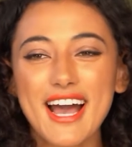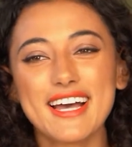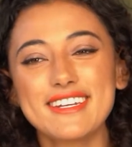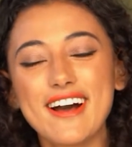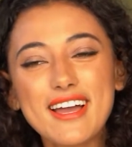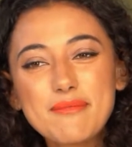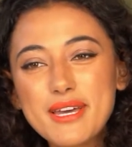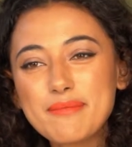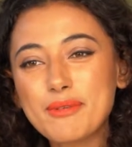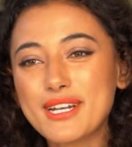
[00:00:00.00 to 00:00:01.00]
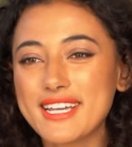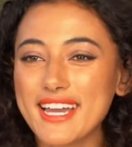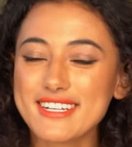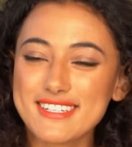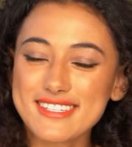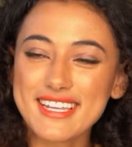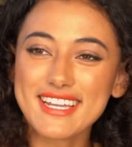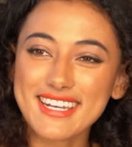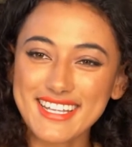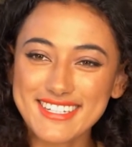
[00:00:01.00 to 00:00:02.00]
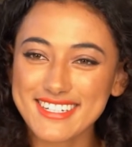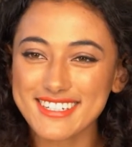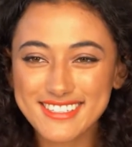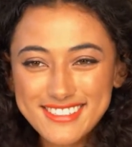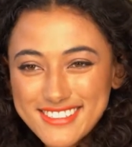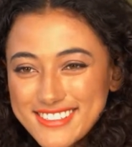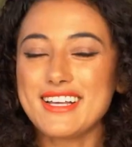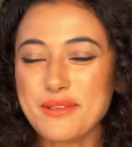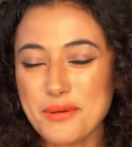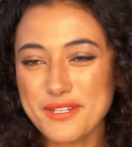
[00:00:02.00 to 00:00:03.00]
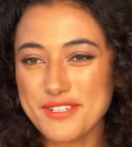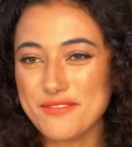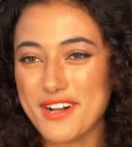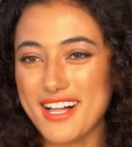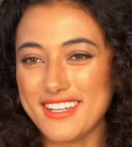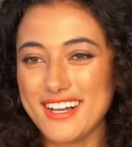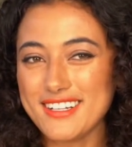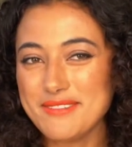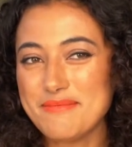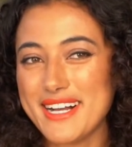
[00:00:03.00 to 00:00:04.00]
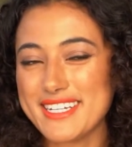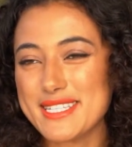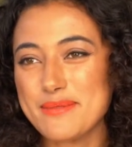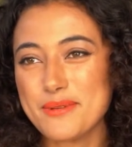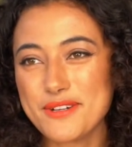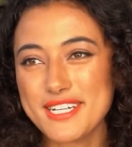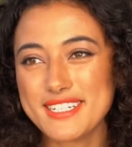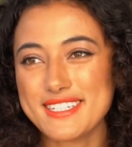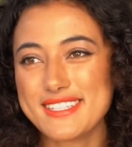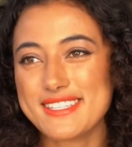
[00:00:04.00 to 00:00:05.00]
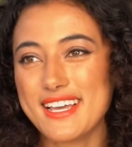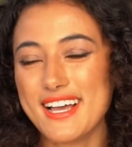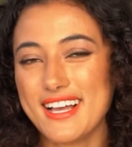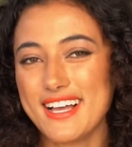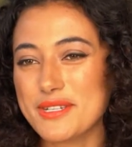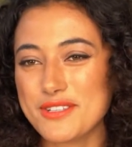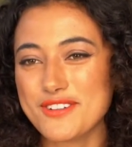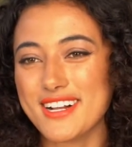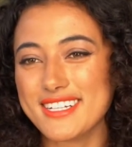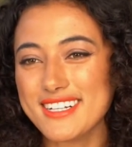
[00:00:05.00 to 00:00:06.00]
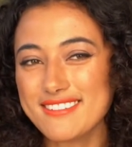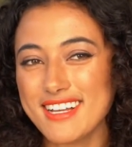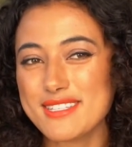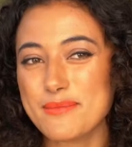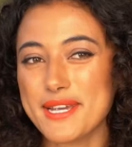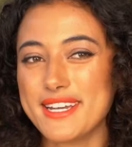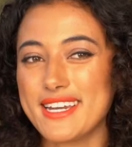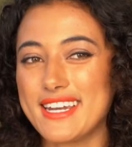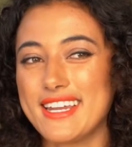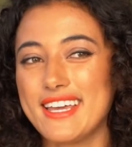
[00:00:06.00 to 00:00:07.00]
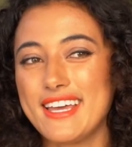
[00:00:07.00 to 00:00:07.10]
and IMN Modelling Agency in London. As a person of colour, my experience in Australia has been